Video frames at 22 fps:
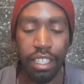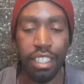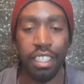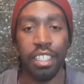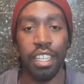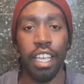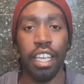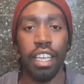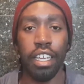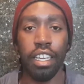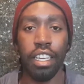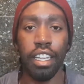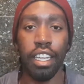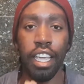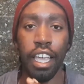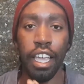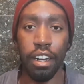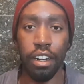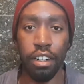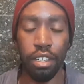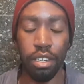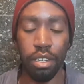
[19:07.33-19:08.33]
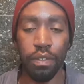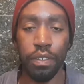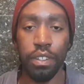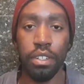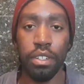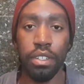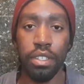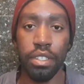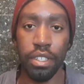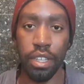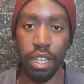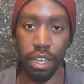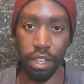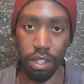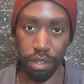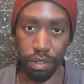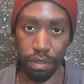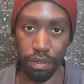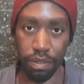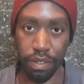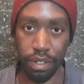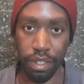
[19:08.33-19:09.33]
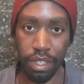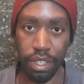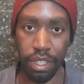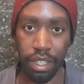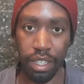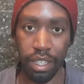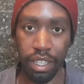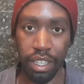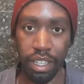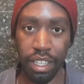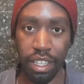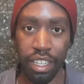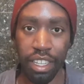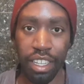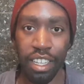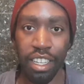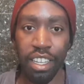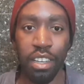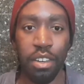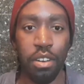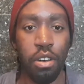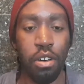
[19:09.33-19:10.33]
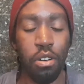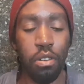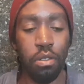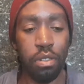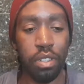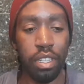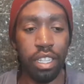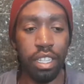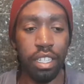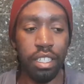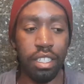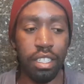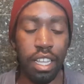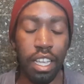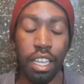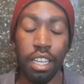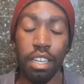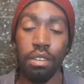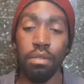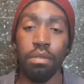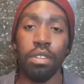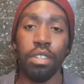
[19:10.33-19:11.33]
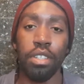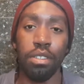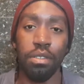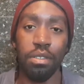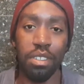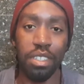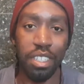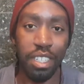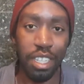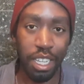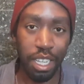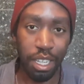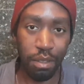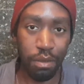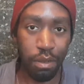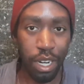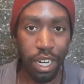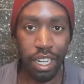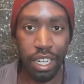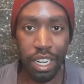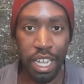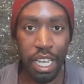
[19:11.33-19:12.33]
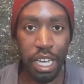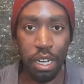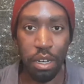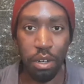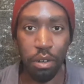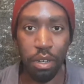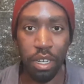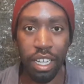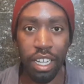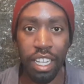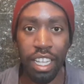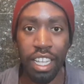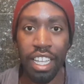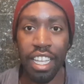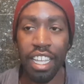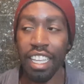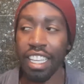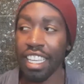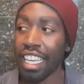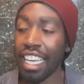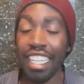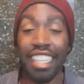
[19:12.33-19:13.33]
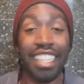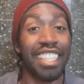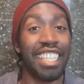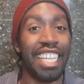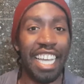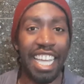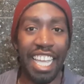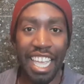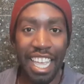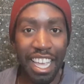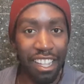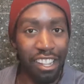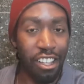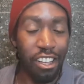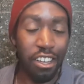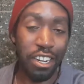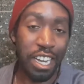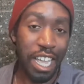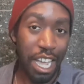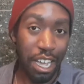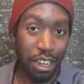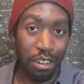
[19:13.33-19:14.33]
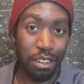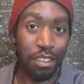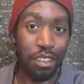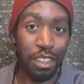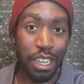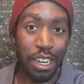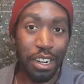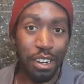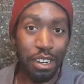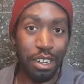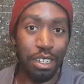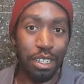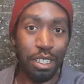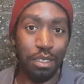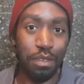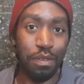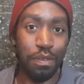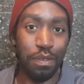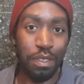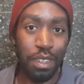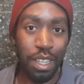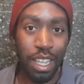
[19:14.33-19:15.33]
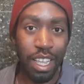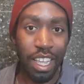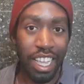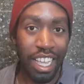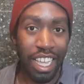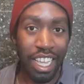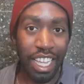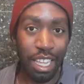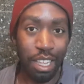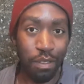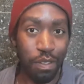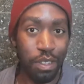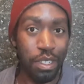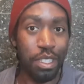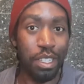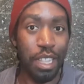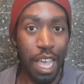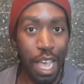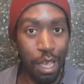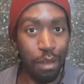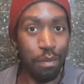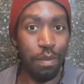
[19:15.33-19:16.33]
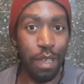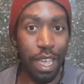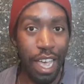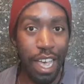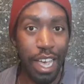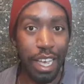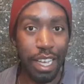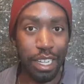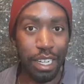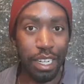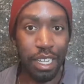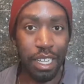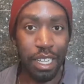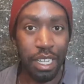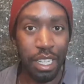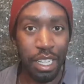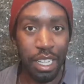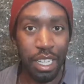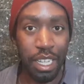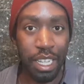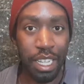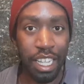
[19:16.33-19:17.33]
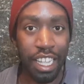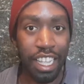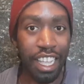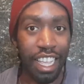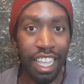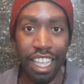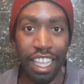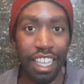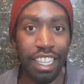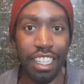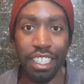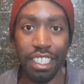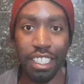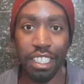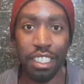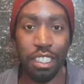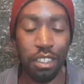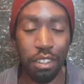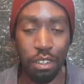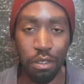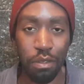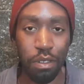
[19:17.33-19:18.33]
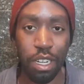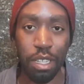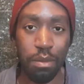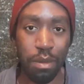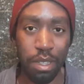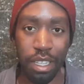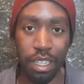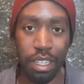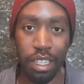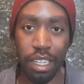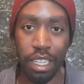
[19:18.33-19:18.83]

Take care of yourself. Only take what you need right now. Get the hell on out of there if it's that bad. And you know what I mean?